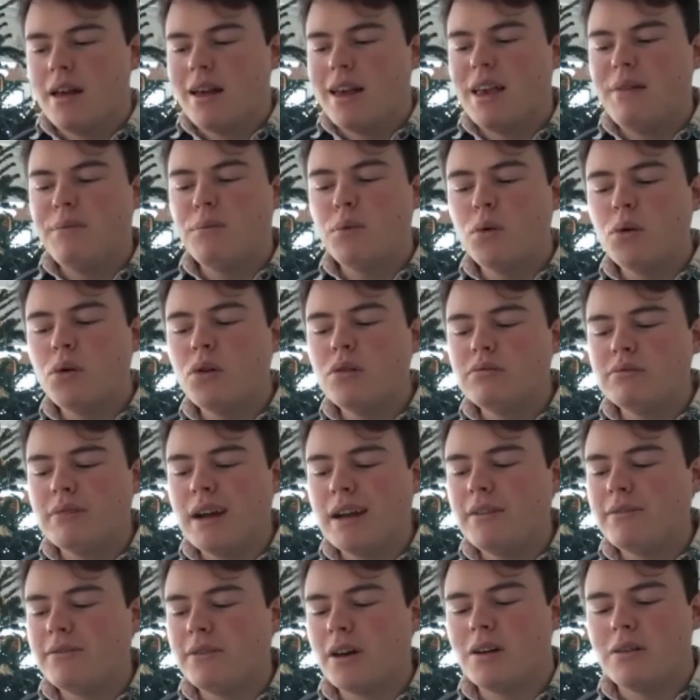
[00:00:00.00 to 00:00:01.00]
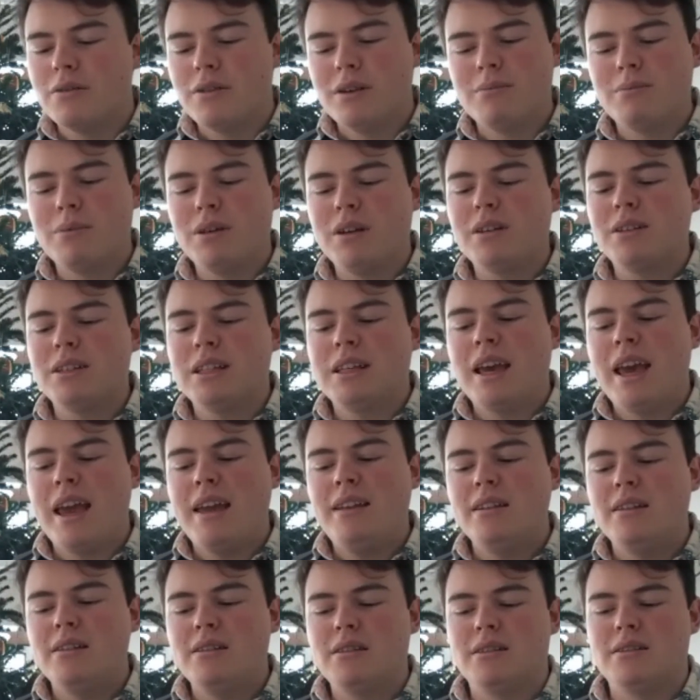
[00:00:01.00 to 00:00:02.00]
He wore red velvet because he
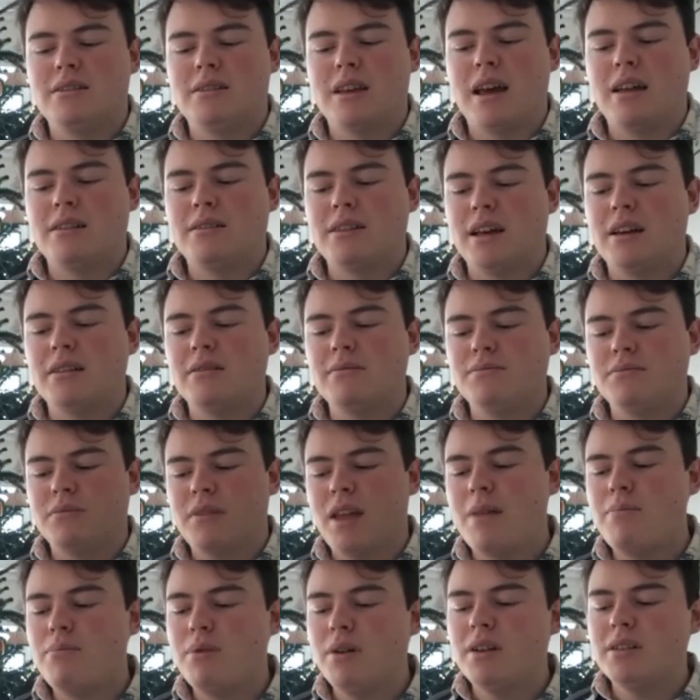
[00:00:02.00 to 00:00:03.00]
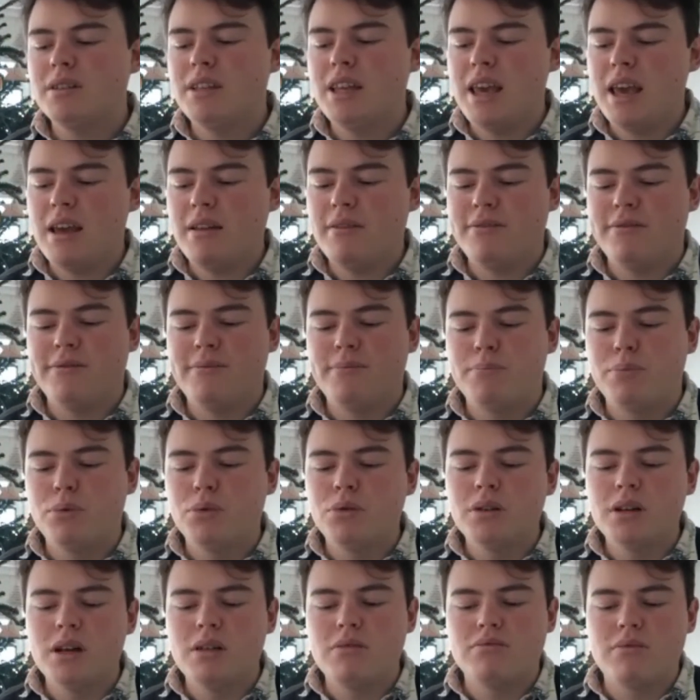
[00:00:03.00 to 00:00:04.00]
hated to stand out, and because he had
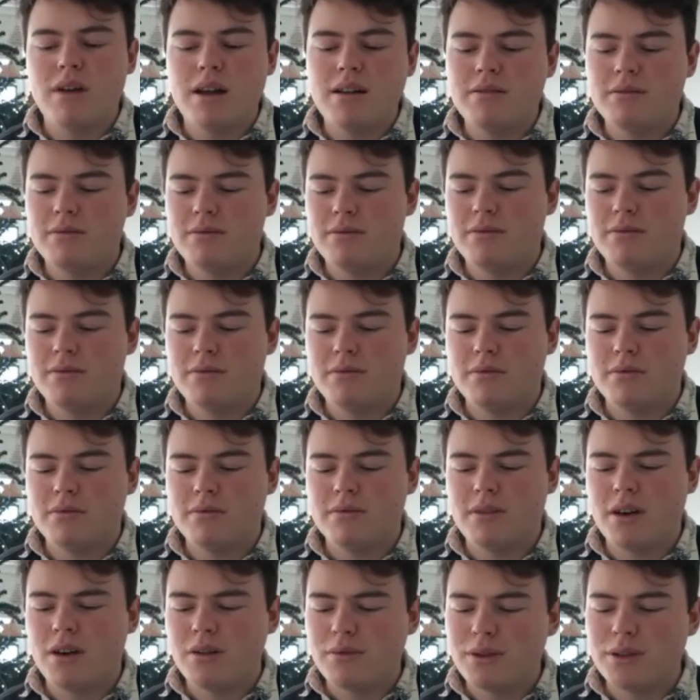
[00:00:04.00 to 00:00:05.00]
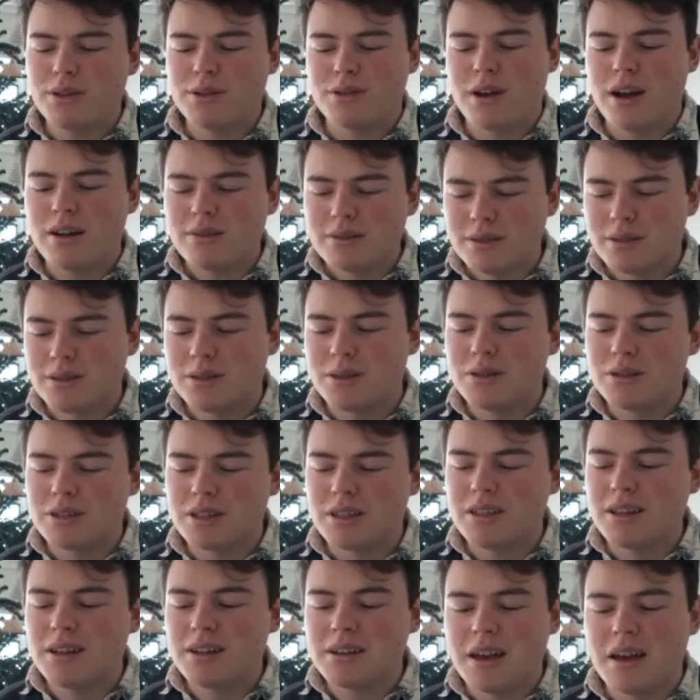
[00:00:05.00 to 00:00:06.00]
bought a red velvet trouser suit as
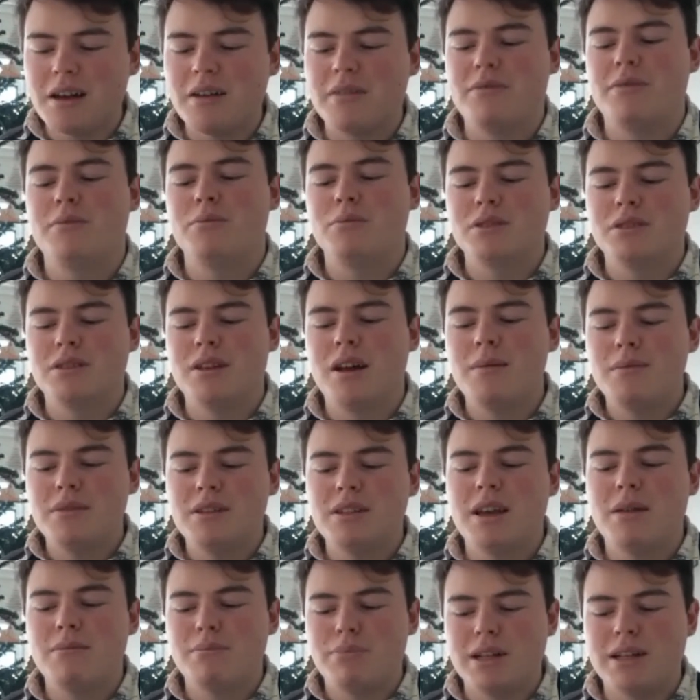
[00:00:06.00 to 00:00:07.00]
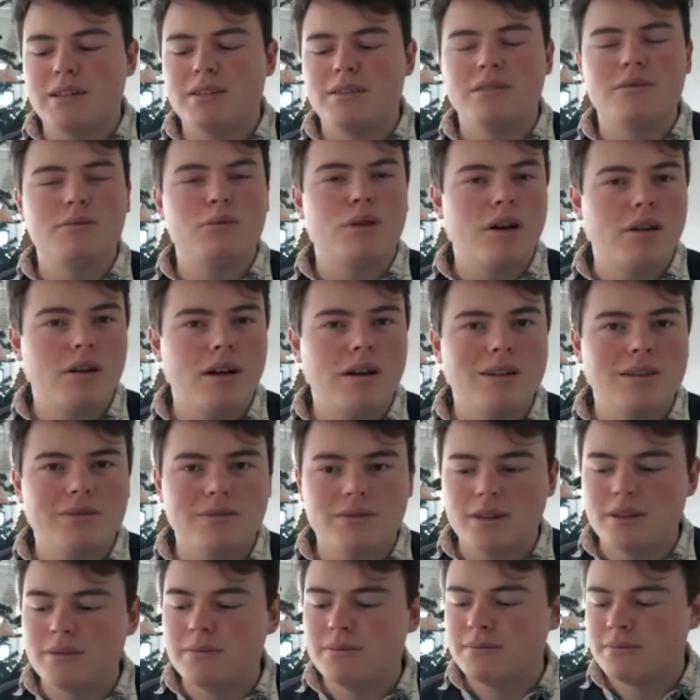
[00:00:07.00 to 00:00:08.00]
a young elf and was down to get plenty of wear out
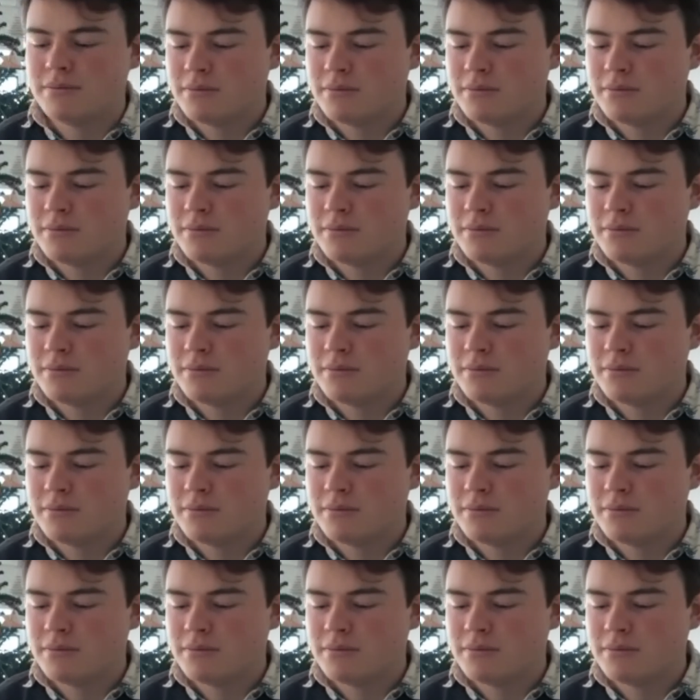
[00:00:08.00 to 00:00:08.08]
of it.